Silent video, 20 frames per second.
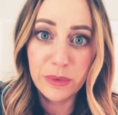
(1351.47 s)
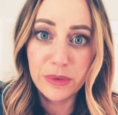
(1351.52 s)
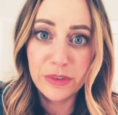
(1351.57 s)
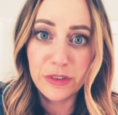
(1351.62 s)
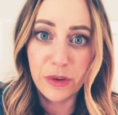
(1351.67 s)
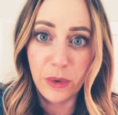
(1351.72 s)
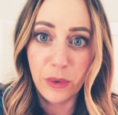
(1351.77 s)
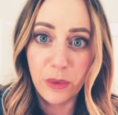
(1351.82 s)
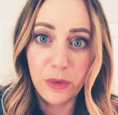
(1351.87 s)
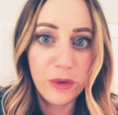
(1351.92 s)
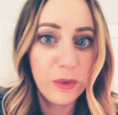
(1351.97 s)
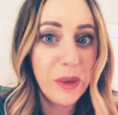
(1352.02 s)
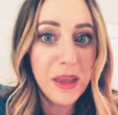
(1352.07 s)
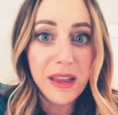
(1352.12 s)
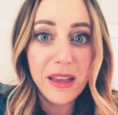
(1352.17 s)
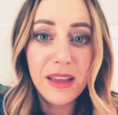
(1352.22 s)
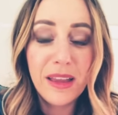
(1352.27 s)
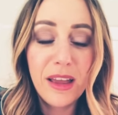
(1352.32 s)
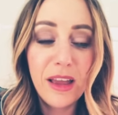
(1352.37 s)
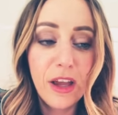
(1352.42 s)
So you can't,
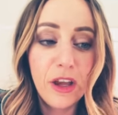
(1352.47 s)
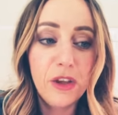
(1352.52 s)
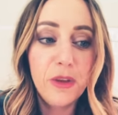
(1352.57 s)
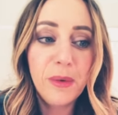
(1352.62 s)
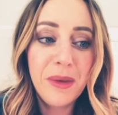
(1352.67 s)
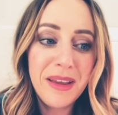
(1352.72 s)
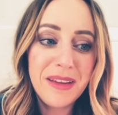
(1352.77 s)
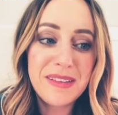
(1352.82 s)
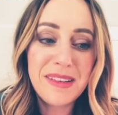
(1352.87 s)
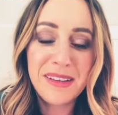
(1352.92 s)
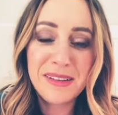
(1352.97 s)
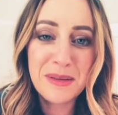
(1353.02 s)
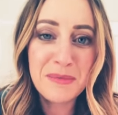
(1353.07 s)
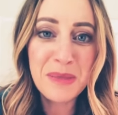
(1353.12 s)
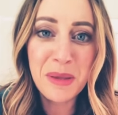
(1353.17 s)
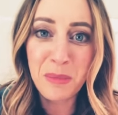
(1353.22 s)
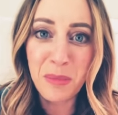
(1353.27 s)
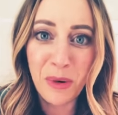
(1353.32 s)
you can't take something